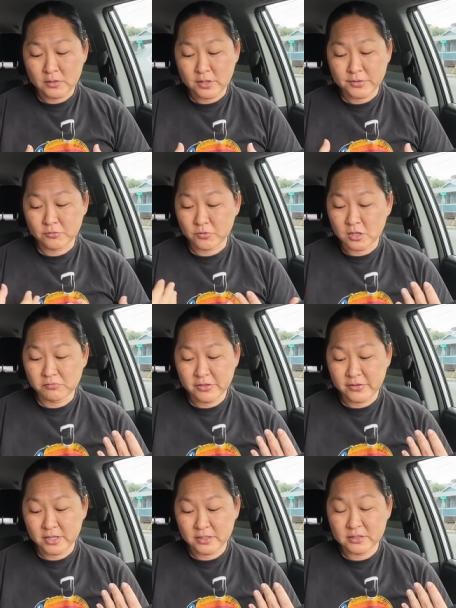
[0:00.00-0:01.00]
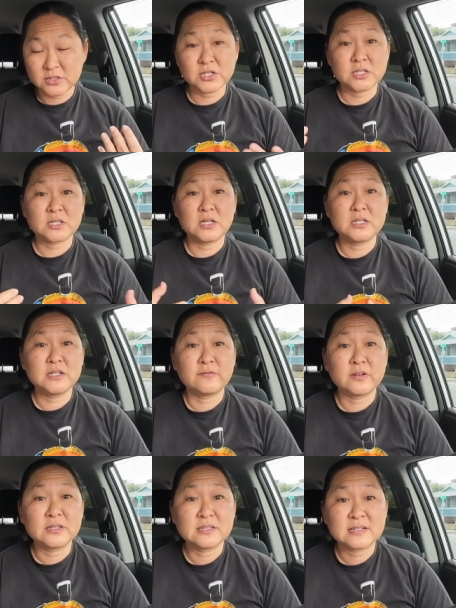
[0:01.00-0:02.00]
Nothing wrong with it. It's just a
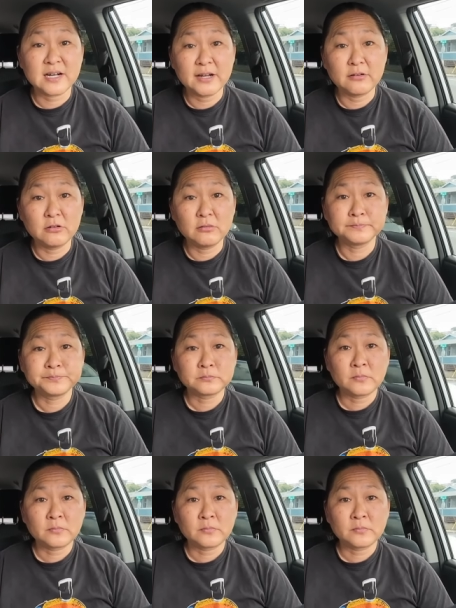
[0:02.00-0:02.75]
different style.